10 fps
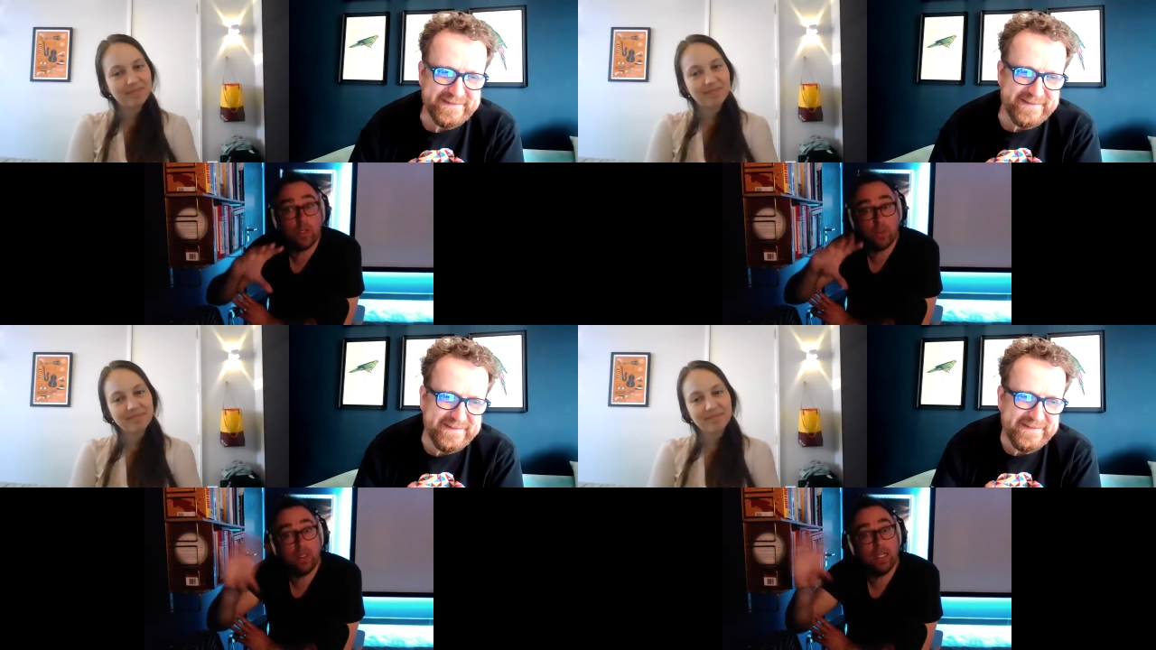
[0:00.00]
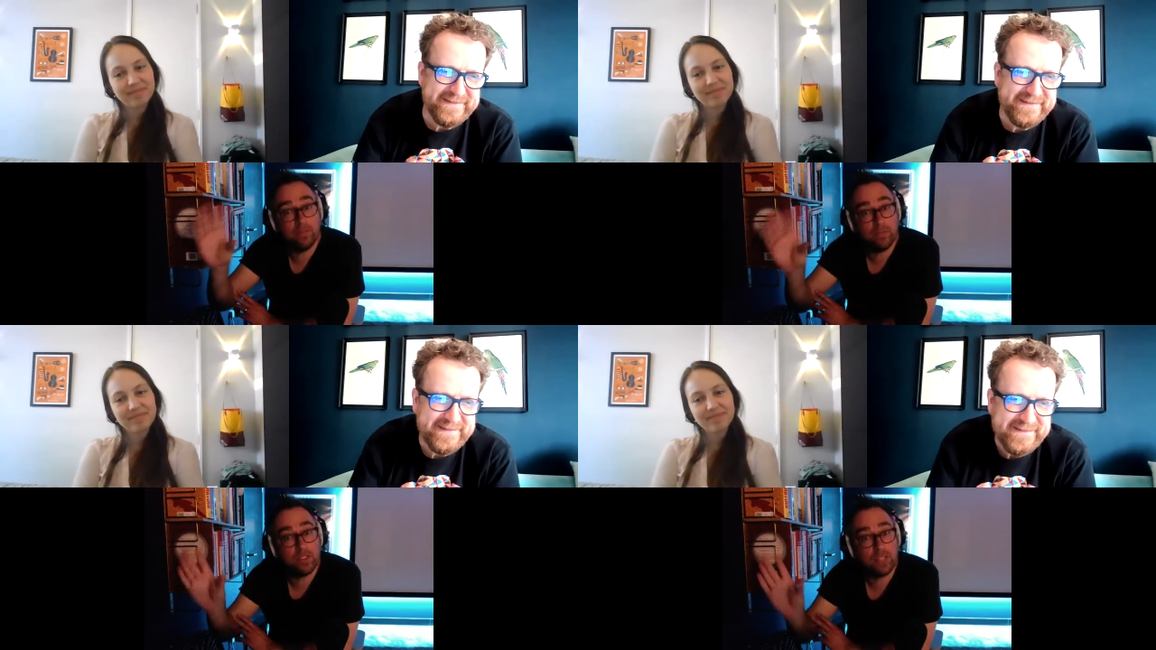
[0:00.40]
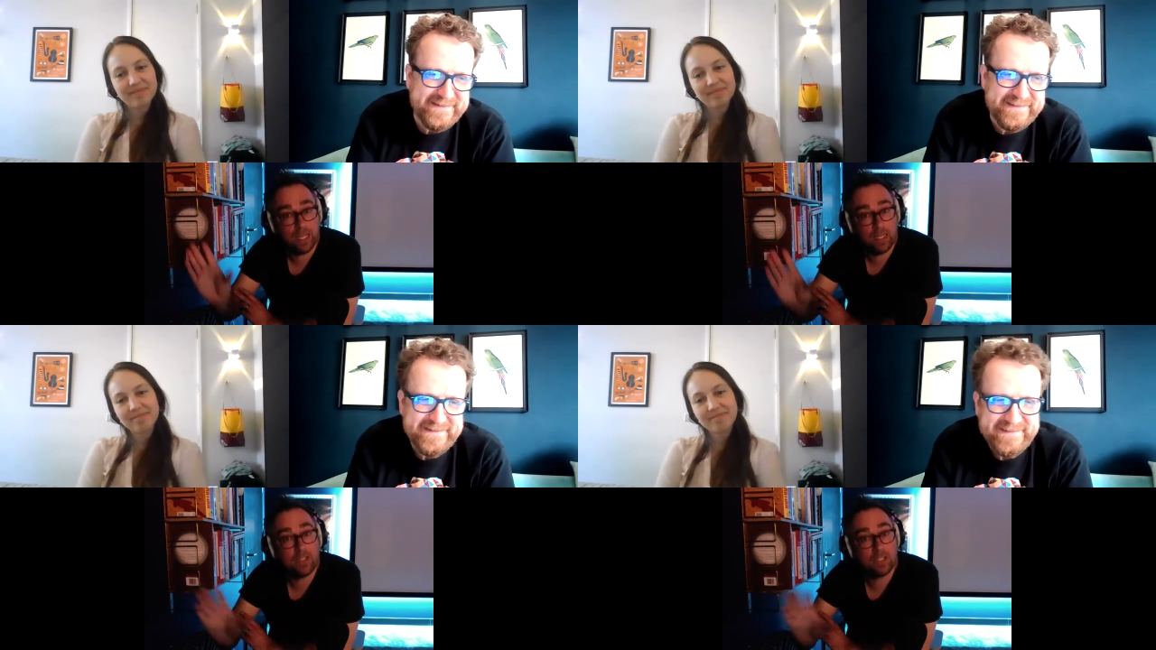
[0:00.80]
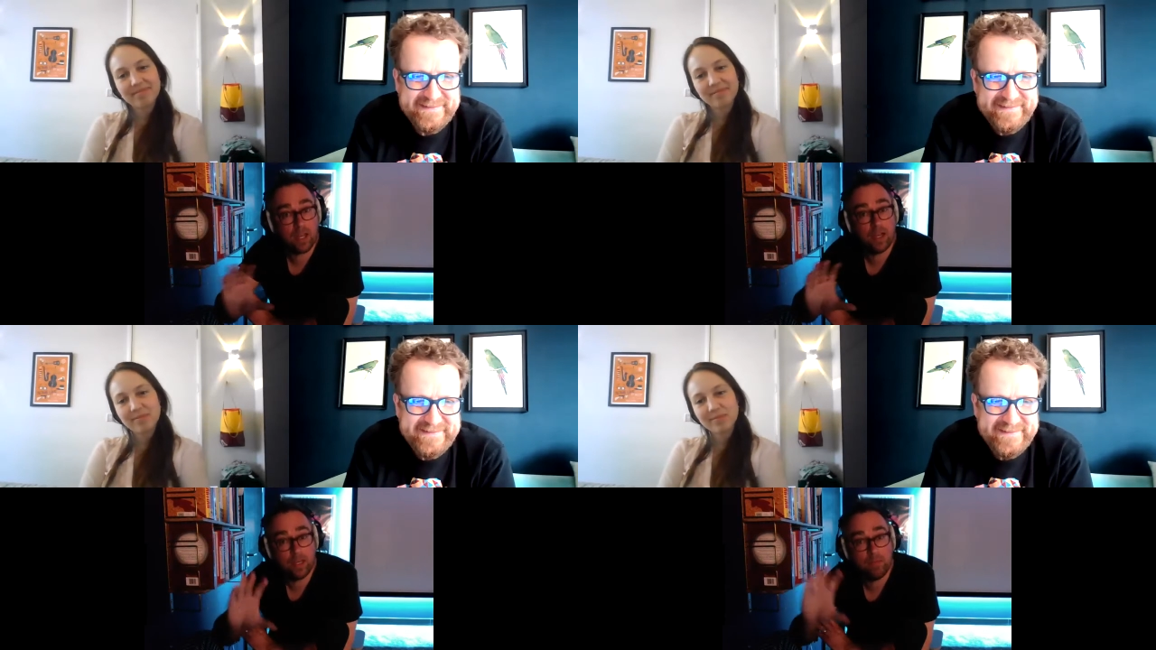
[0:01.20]
Speaker 1: who lives in a
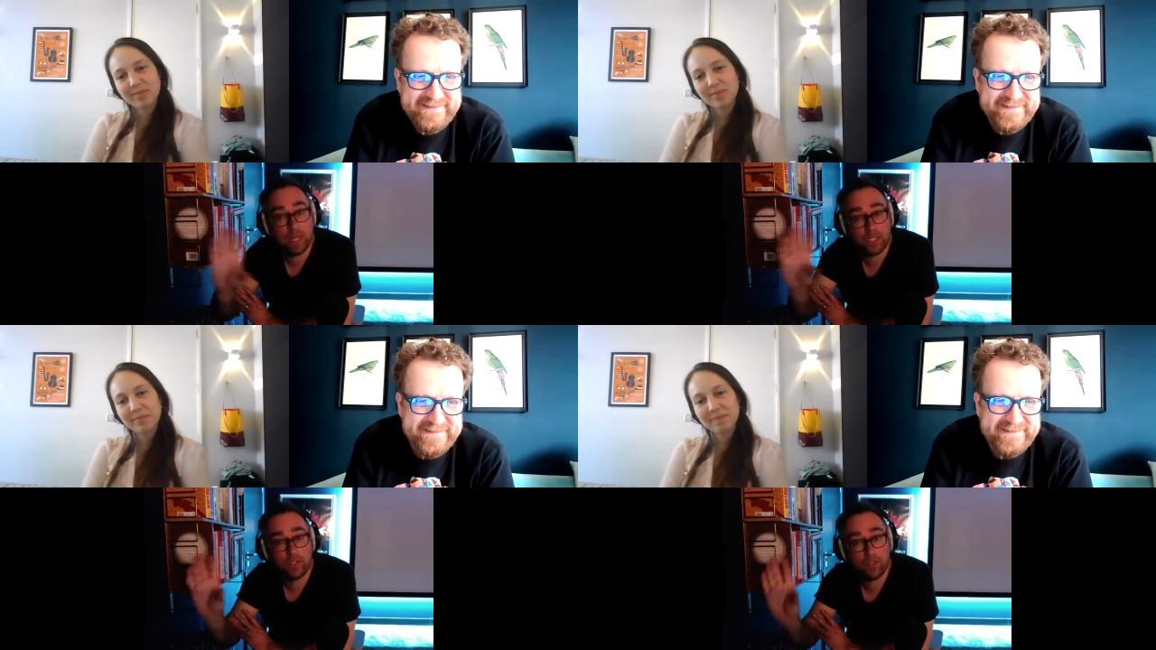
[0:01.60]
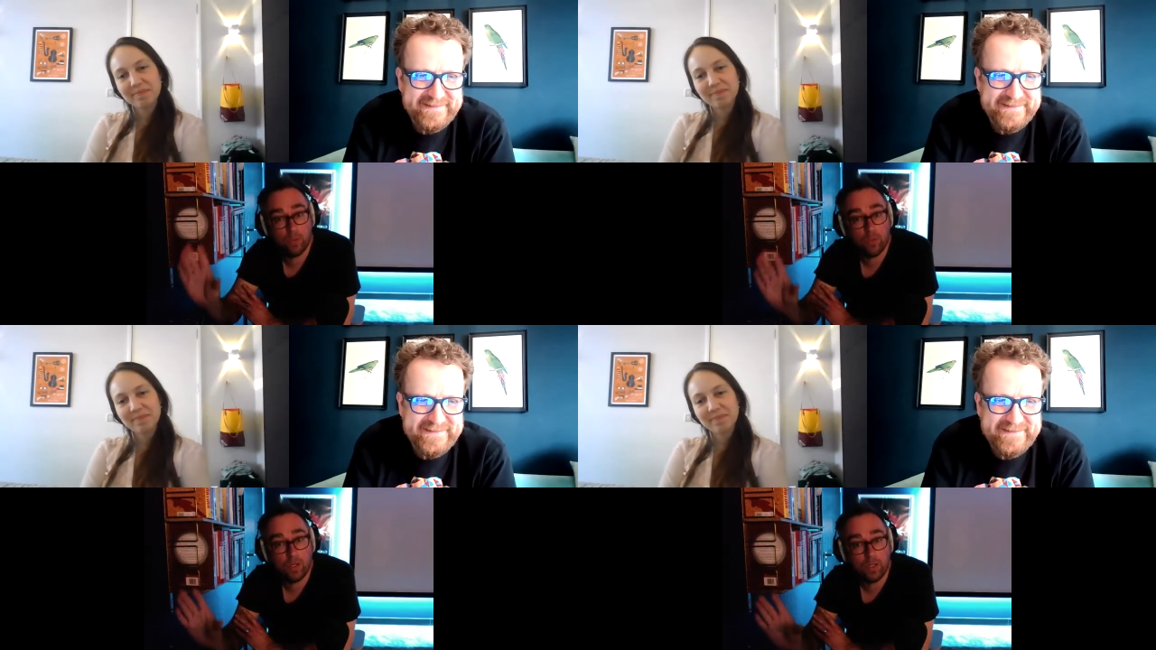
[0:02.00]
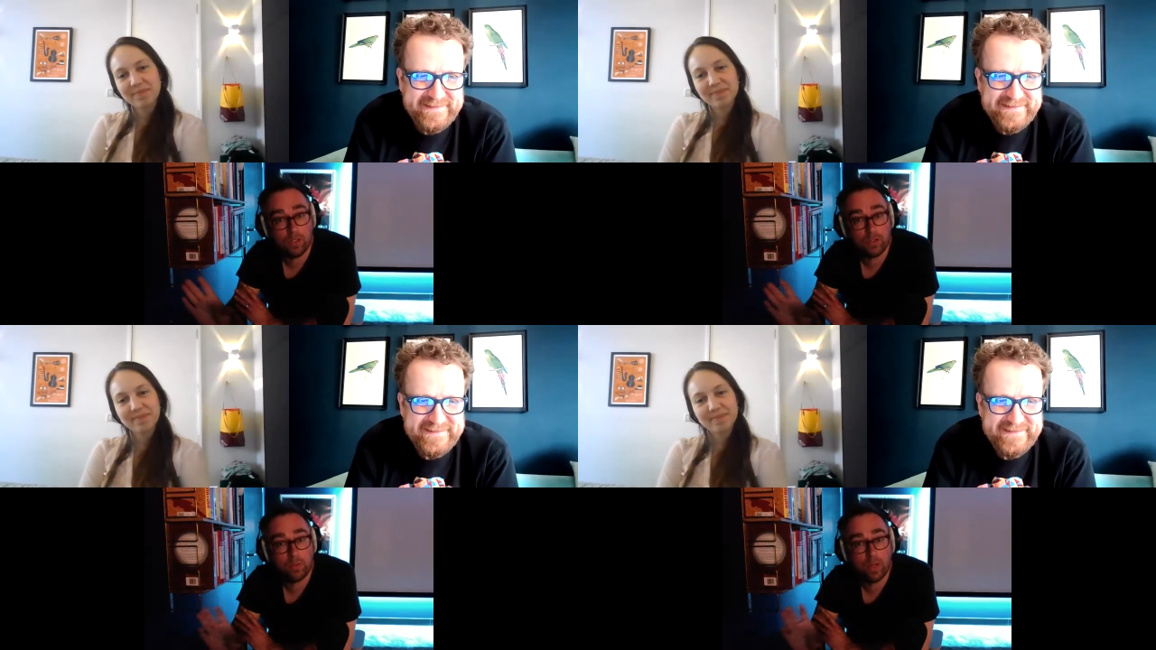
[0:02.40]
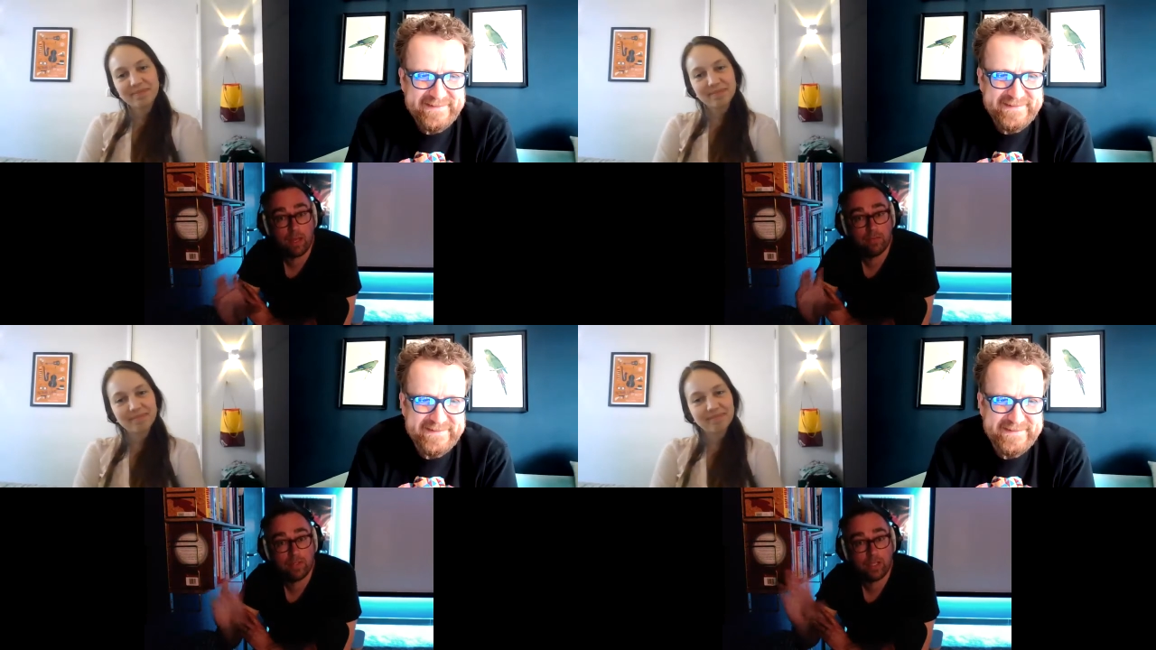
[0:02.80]
slightly magical world where
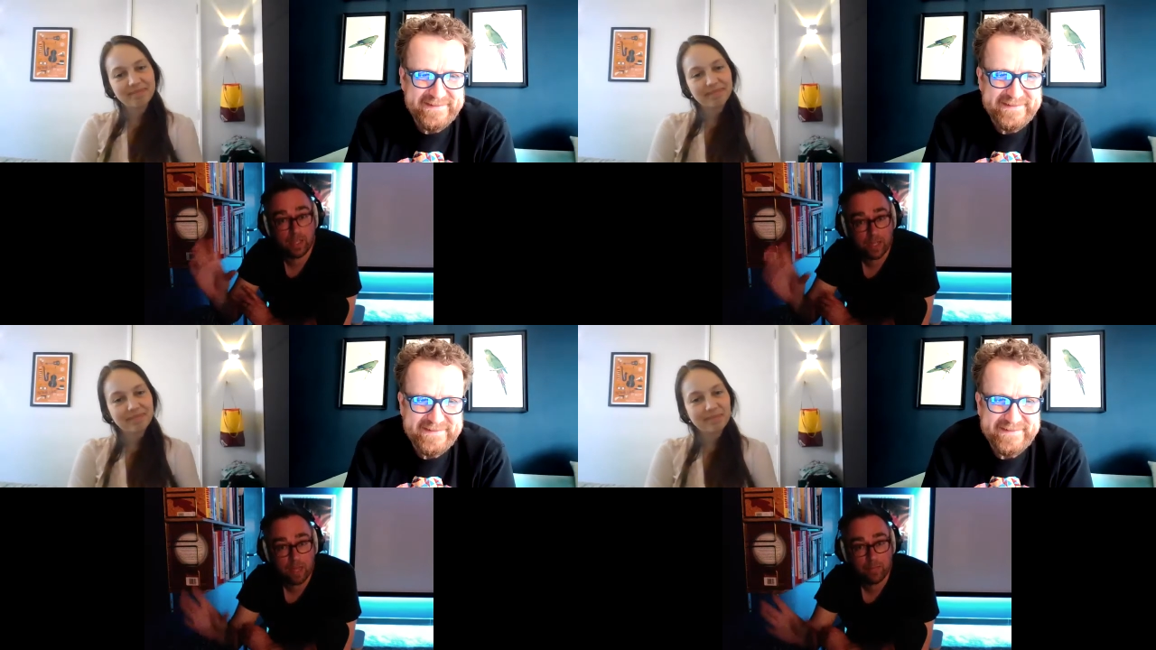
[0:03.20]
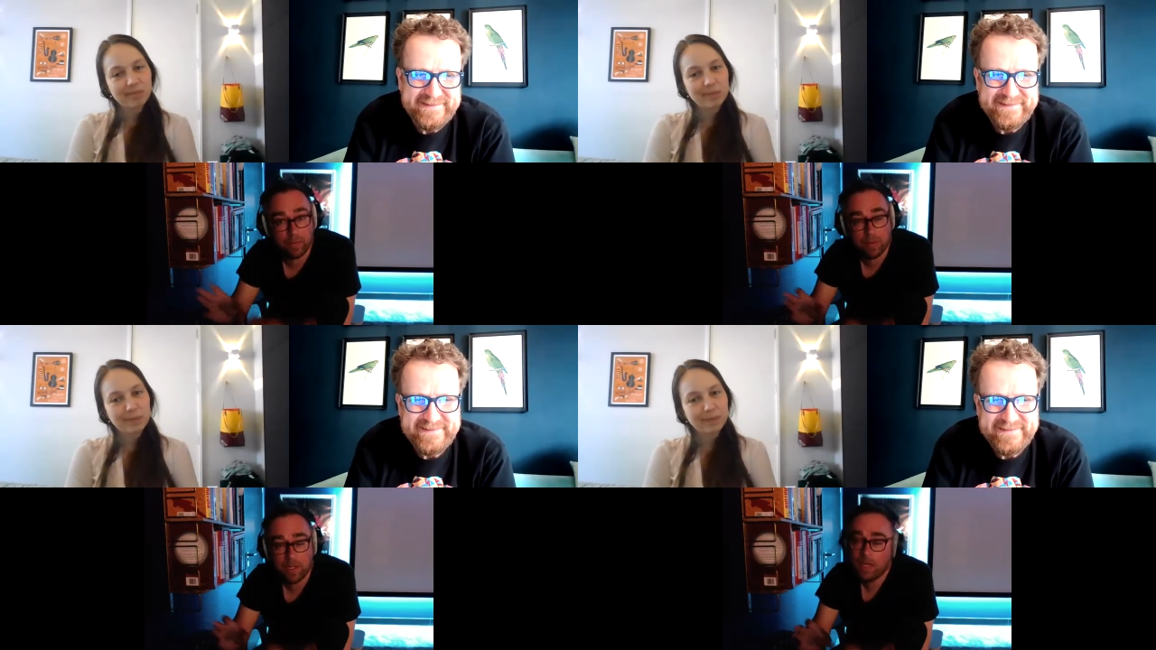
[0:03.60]
everything can happen.